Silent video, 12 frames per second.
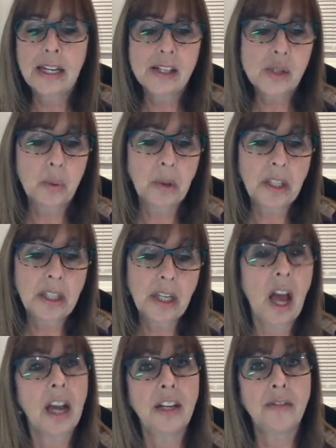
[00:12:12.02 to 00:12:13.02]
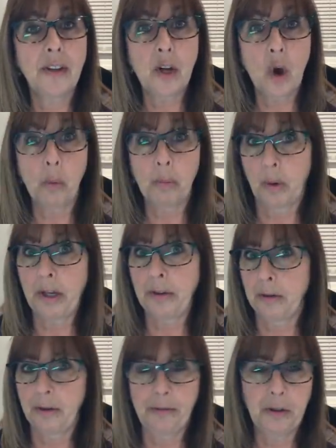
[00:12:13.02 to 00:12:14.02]
And it's really kind of a
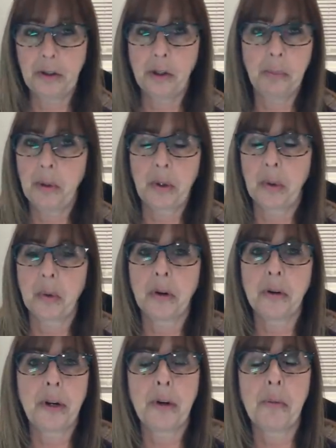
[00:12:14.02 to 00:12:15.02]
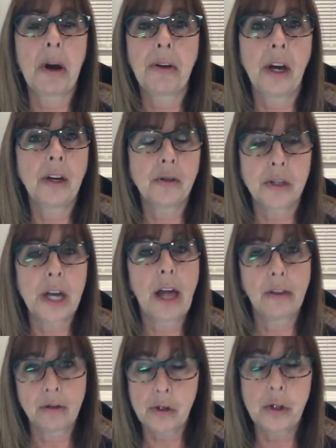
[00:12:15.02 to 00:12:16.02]
no-brainer. If you're going to put an order in around
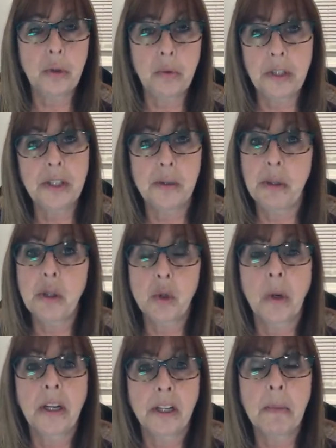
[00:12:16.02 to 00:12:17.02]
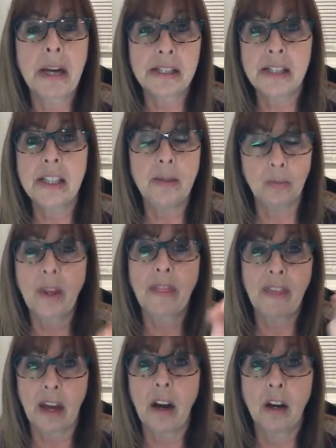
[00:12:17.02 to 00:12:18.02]
$100, you need to be joining my team
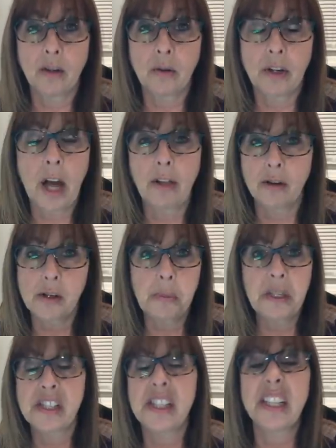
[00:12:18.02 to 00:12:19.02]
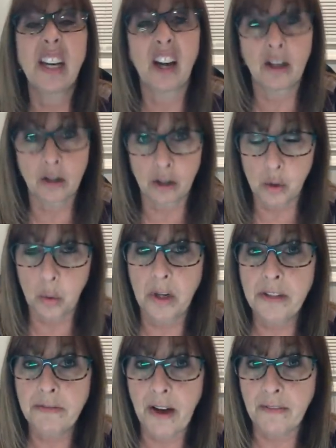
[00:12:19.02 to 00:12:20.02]
with that $100 because you get
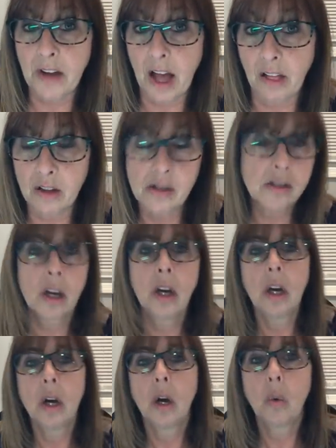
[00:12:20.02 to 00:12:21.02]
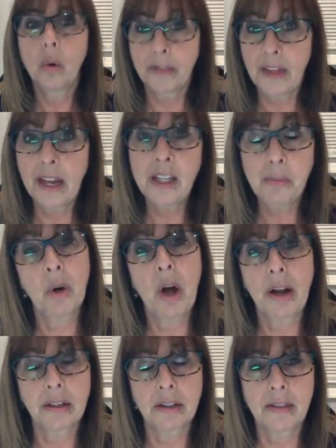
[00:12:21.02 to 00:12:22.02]
$125 worth any
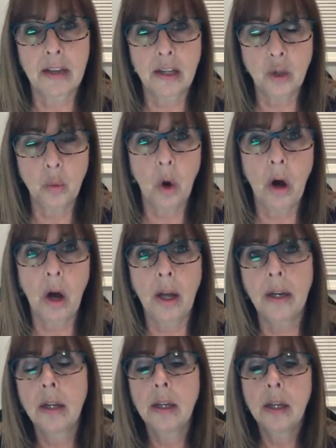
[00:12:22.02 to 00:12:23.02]
product that you want.